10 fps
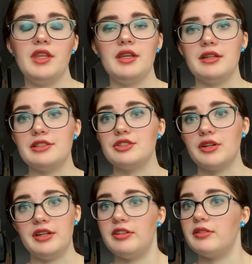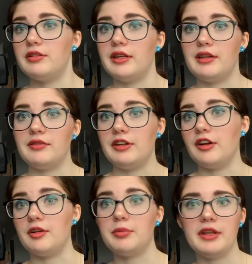and is trying to like figure
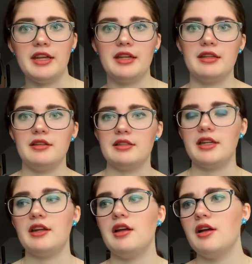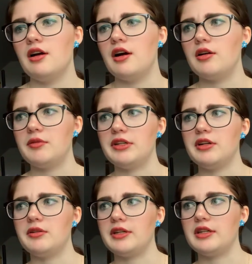out a plan. Like, are we
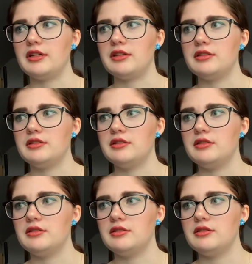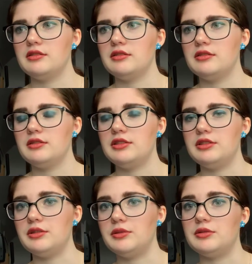going
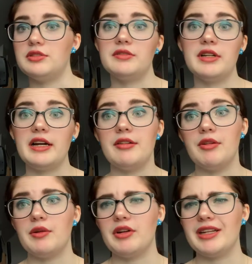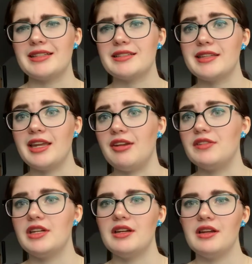to survive? Are we going to get saved?